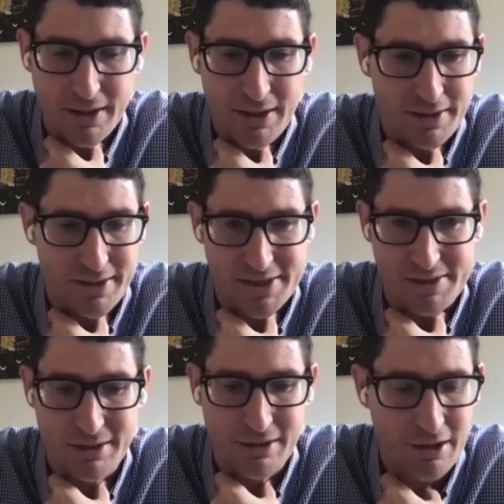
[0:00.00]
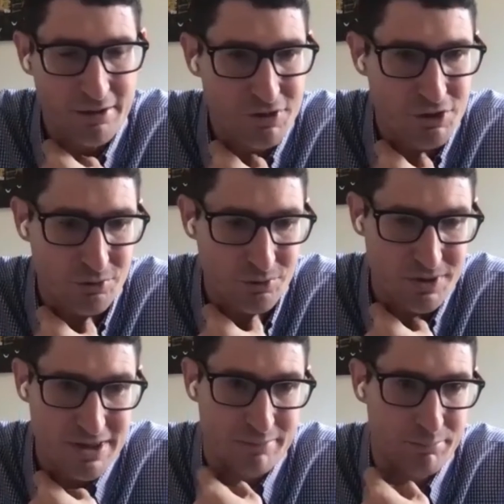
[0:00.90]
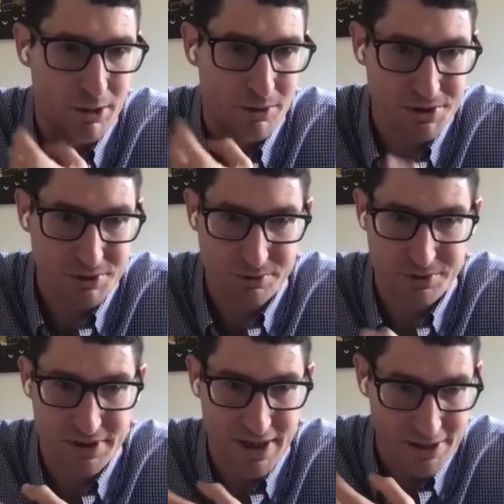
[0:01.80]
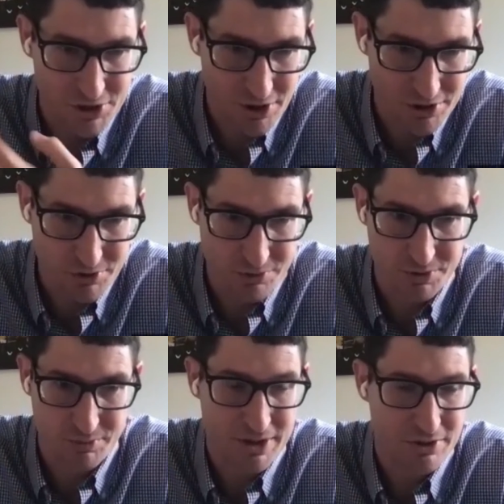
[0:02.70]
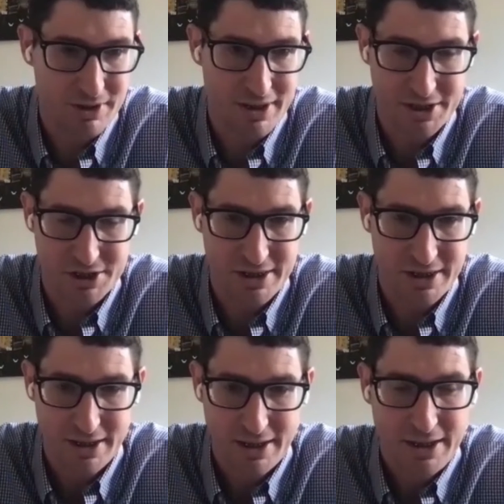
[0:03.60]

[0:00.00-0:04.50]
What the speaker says: There's a lot of tools like Pulse tools, HR tools, where you can actually